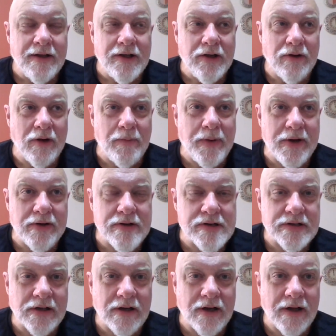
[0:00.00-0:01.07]

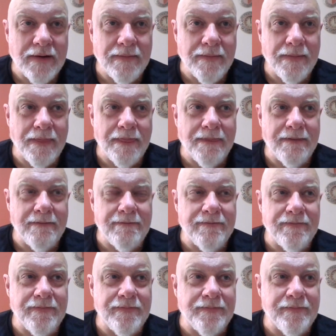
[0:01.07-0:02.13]
appears on
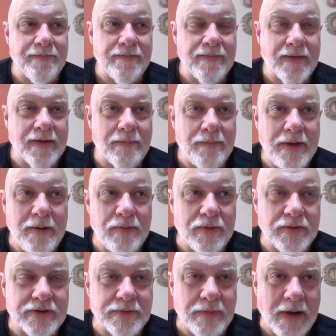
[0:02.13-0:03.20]

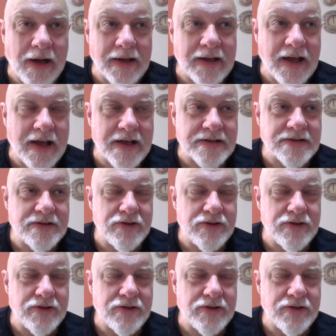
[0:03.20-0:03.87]
people's podcasts.